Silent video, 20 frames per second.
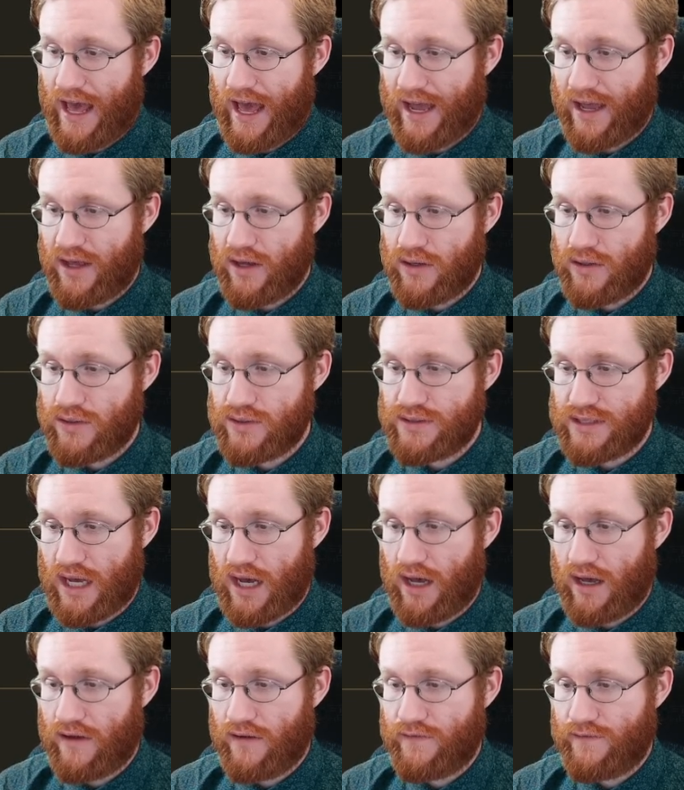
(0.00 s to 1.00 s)
Echoes
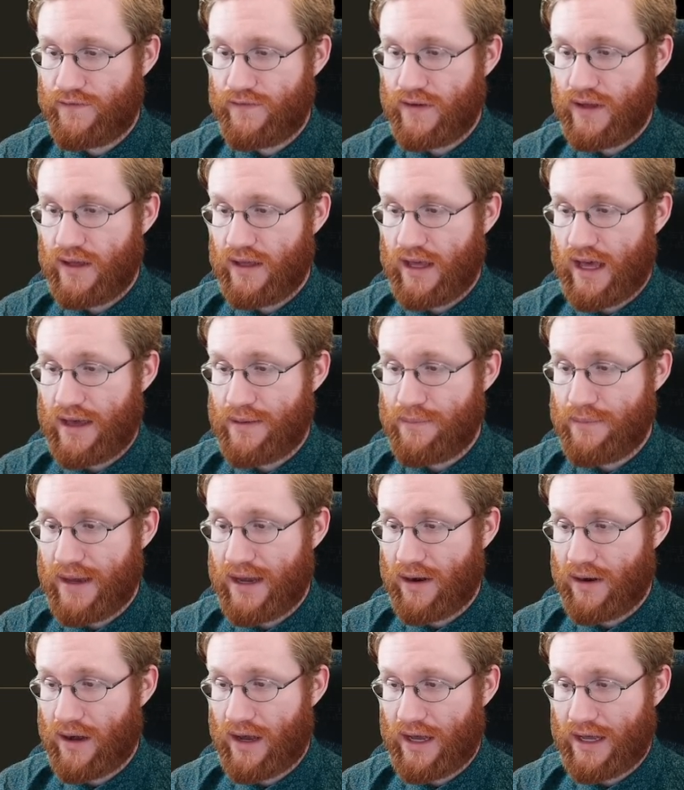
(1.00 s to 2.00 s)
of
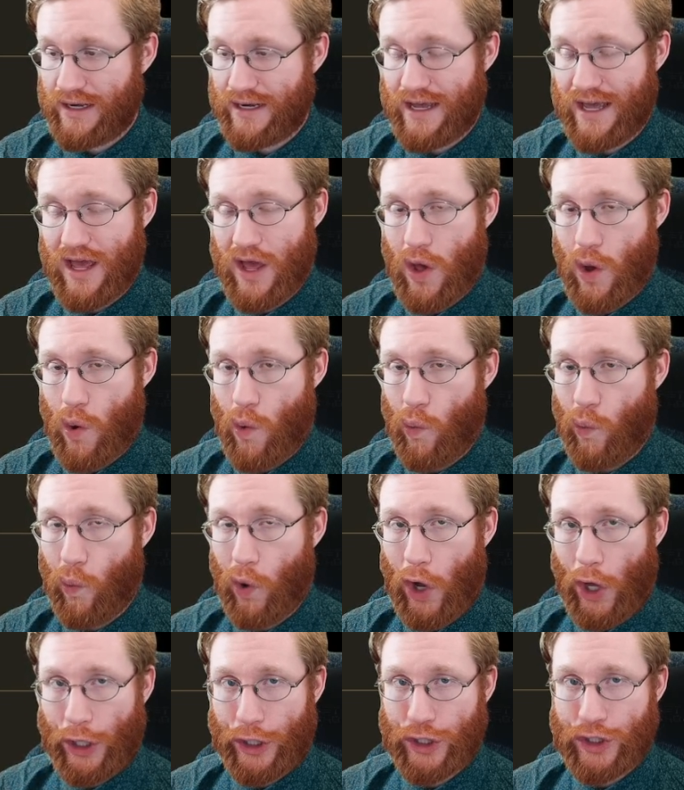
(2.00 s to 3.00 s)
Chimeron
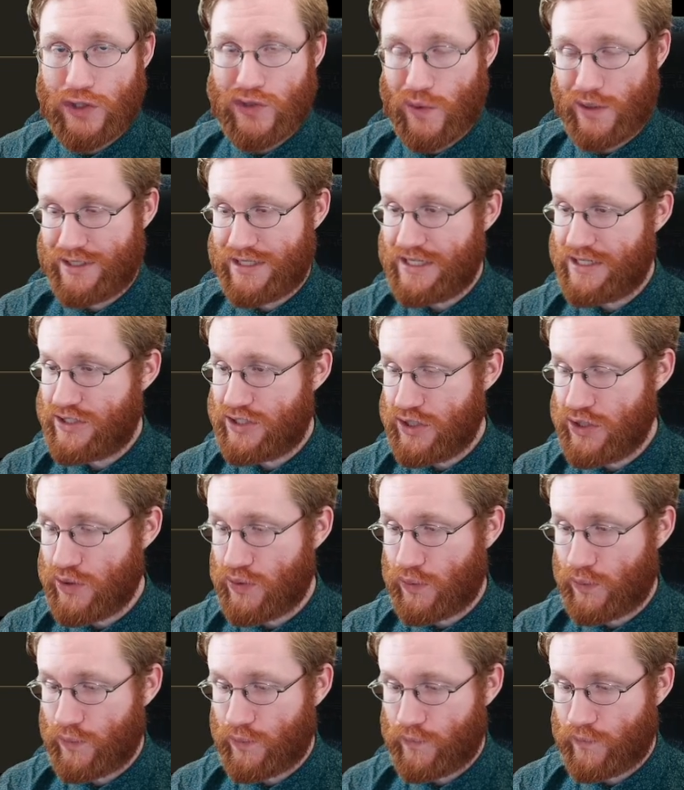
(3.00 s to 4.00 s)

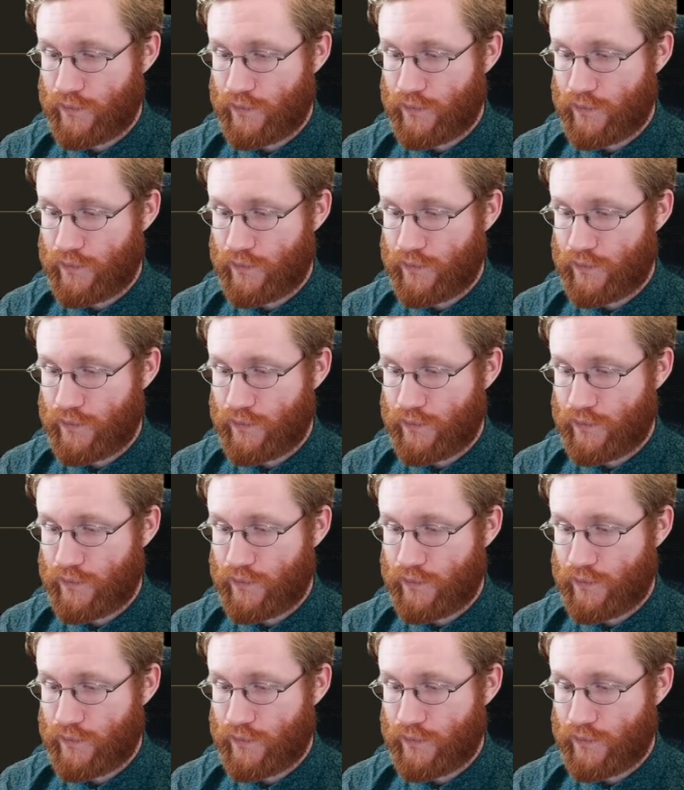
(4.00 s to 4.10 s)
1:22.